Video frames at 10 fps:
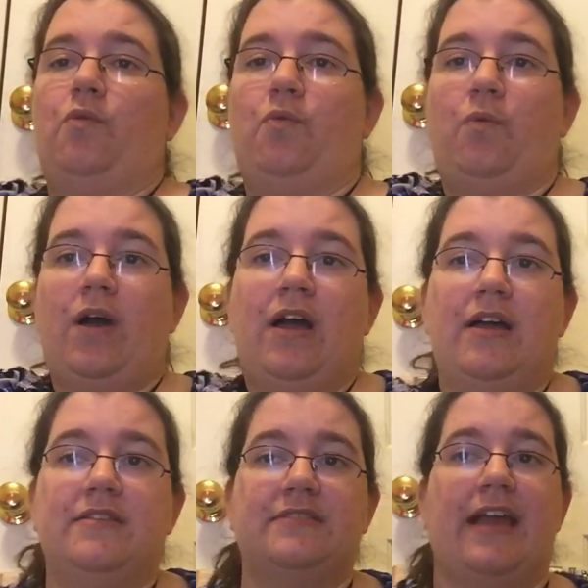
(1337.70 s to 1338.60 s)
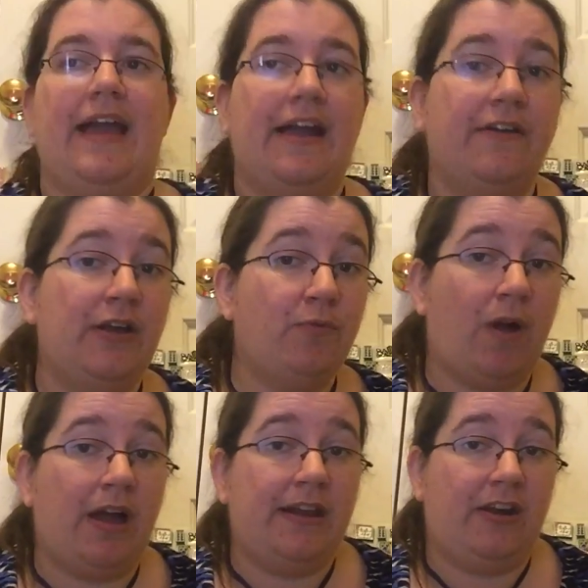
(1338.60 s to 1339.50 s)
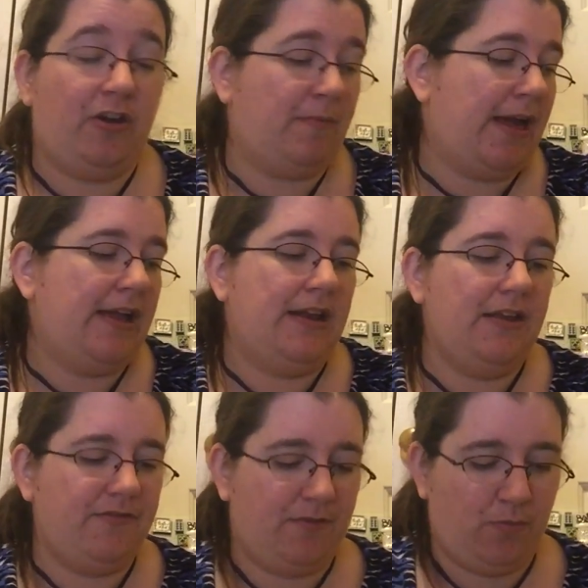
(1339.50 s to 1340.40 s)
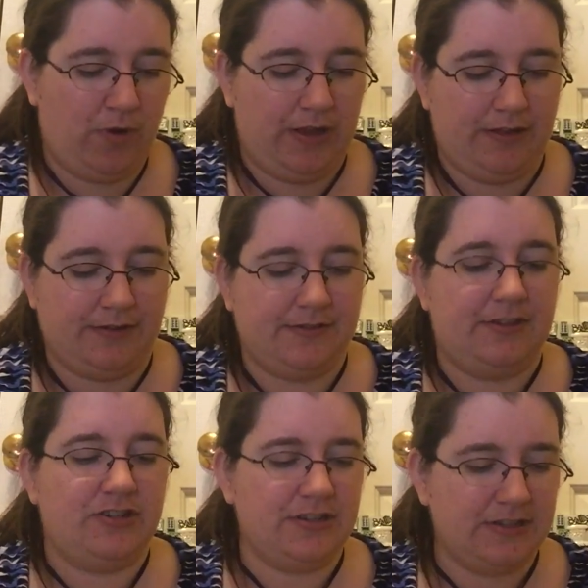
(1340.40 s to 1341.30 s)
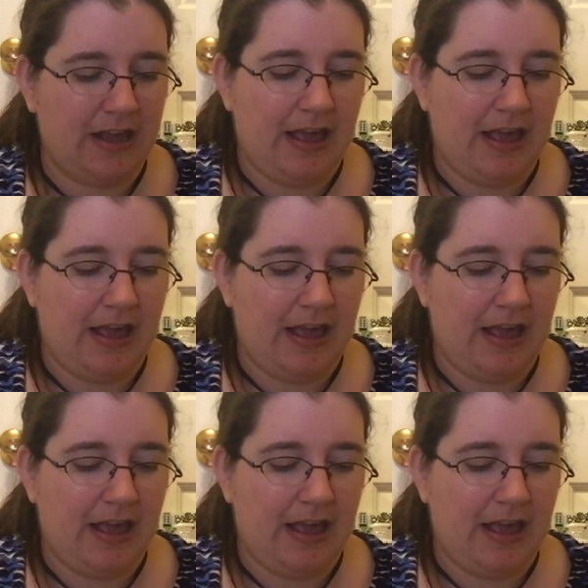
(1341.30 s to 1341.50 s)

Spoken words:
was Harry, Ron, and Hermione from Wee Little Stitches.